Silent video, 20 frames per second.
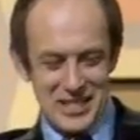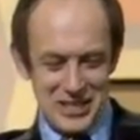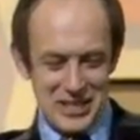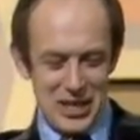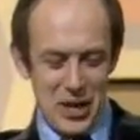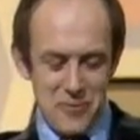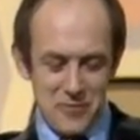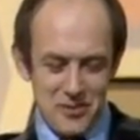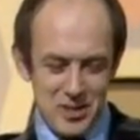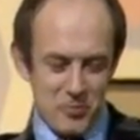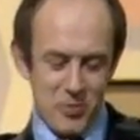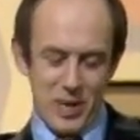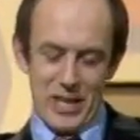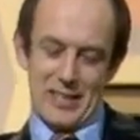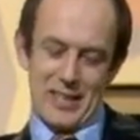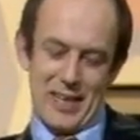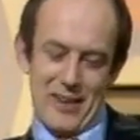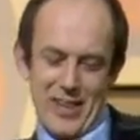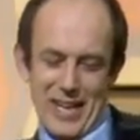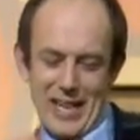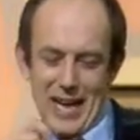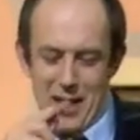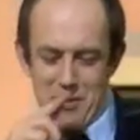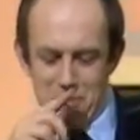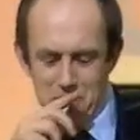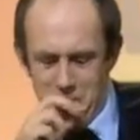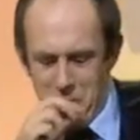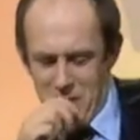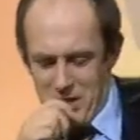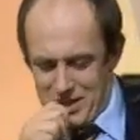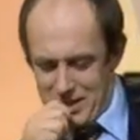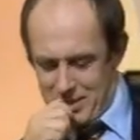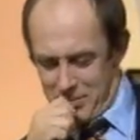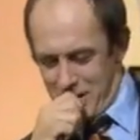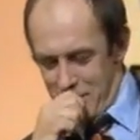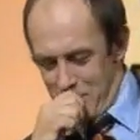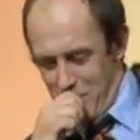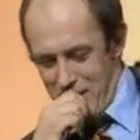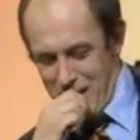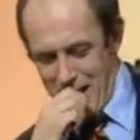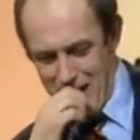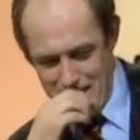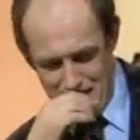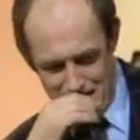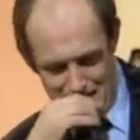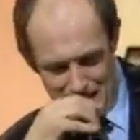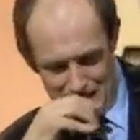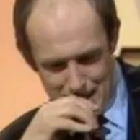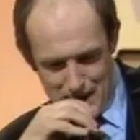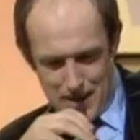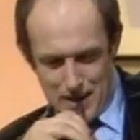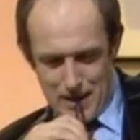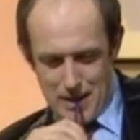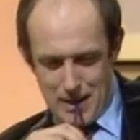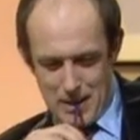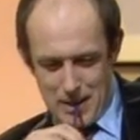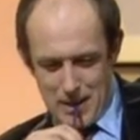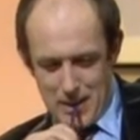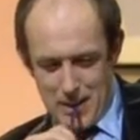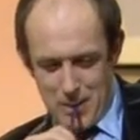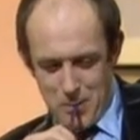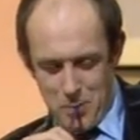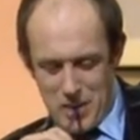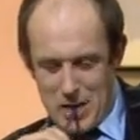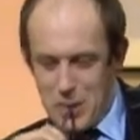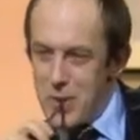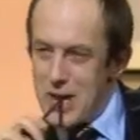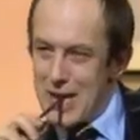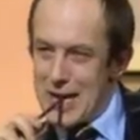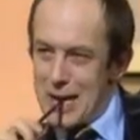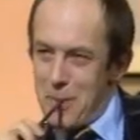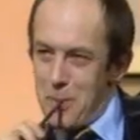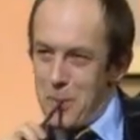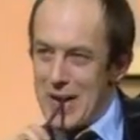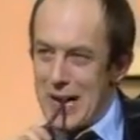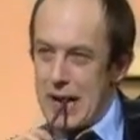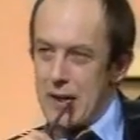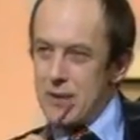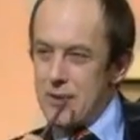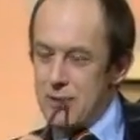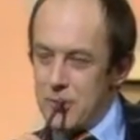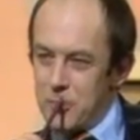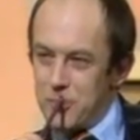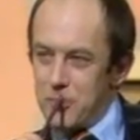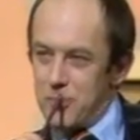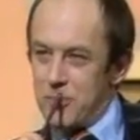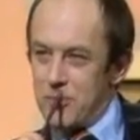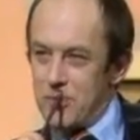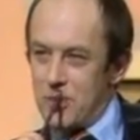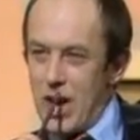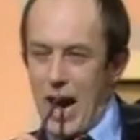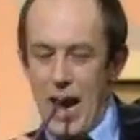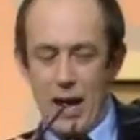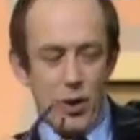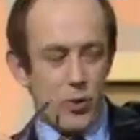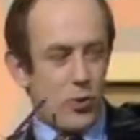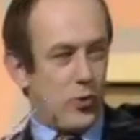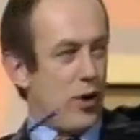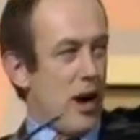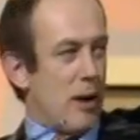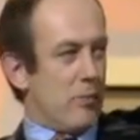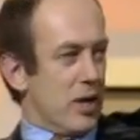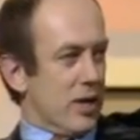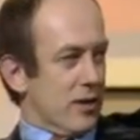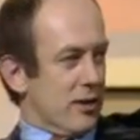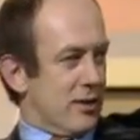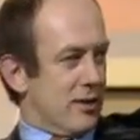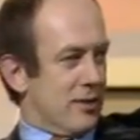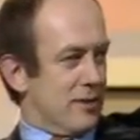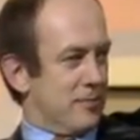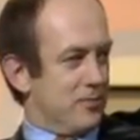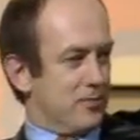Soft splitting. No, it can't possibly be that. But we come back to Jack Grummet.